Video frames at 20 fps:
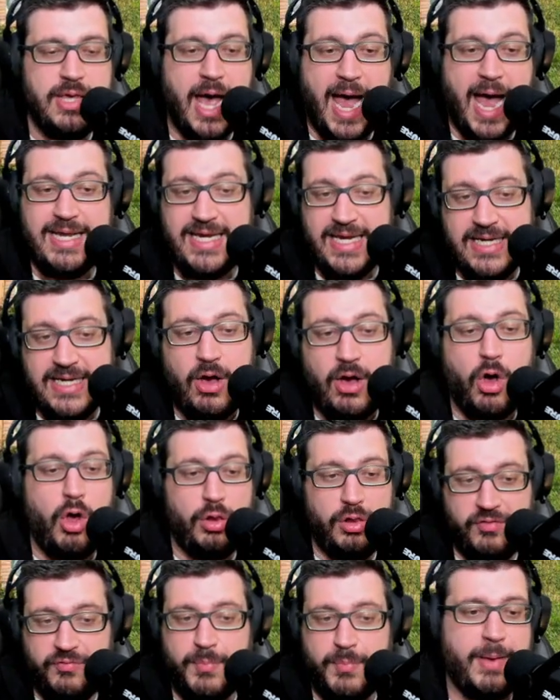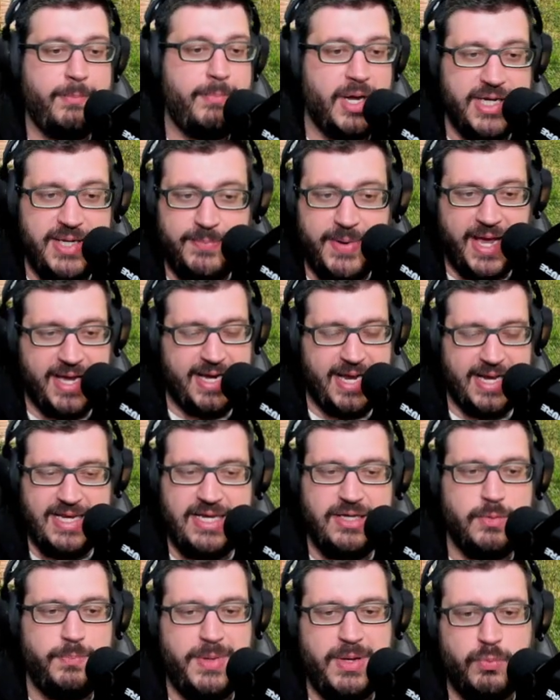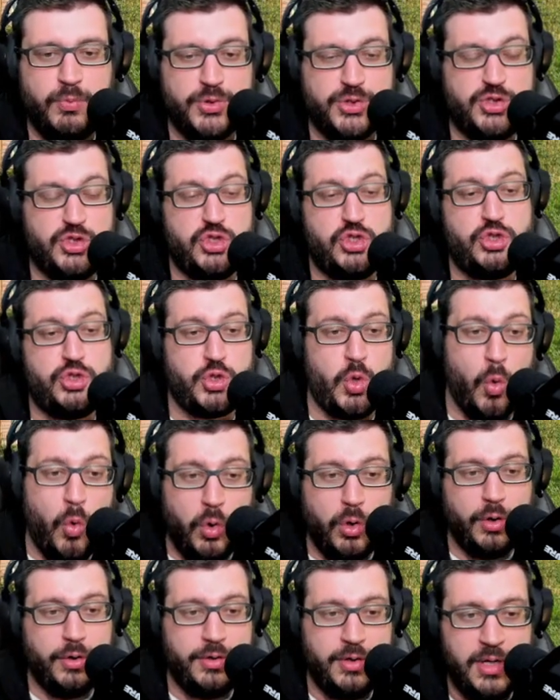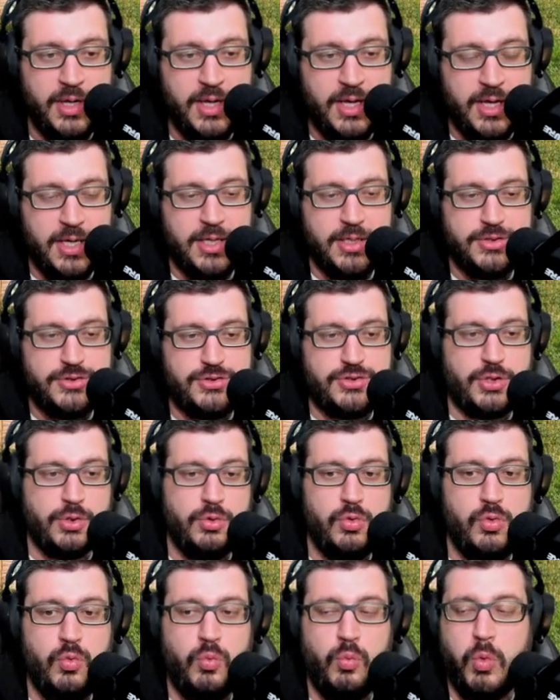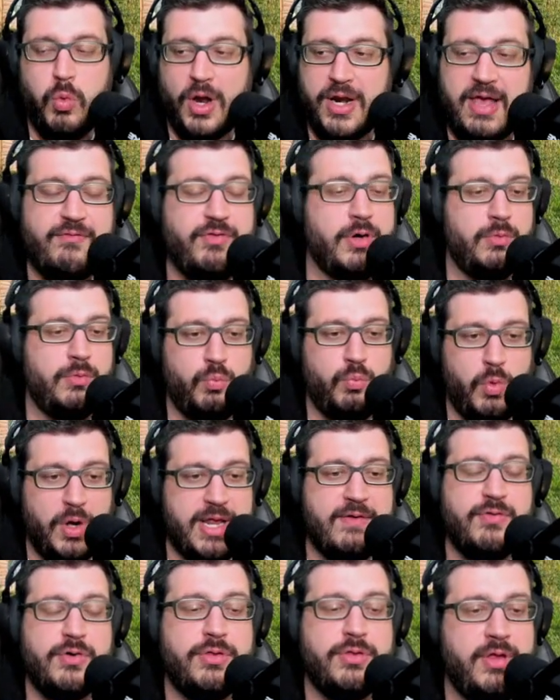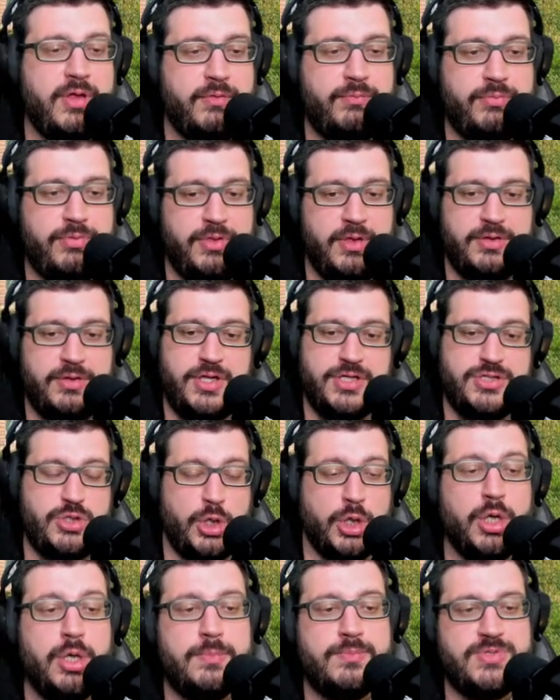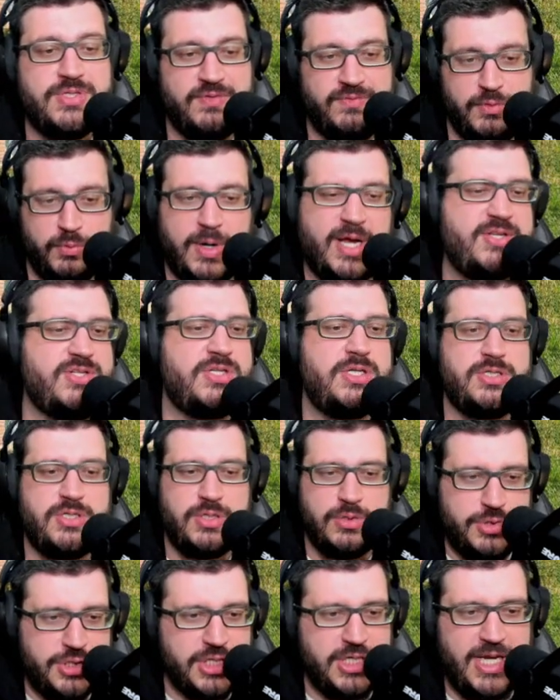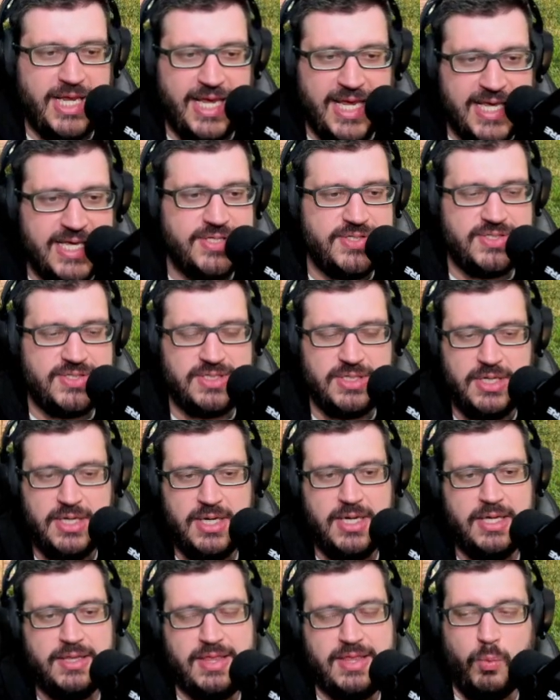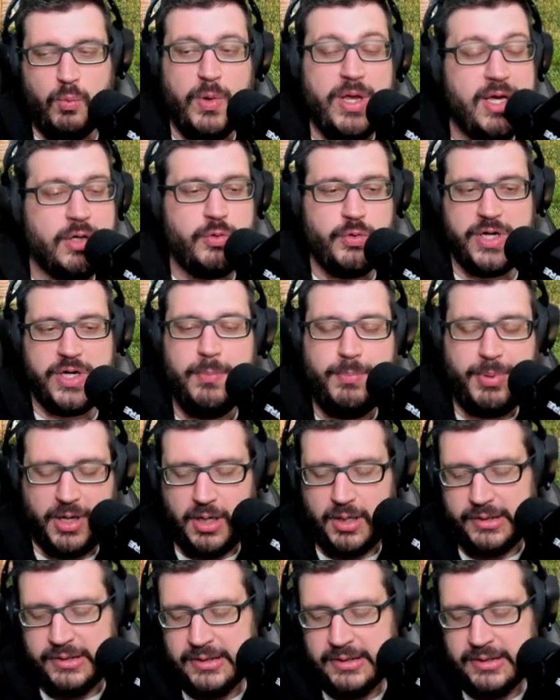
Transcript: need all of my money back. I need to be restored to whatever the terms of the restitution is that we agree upon,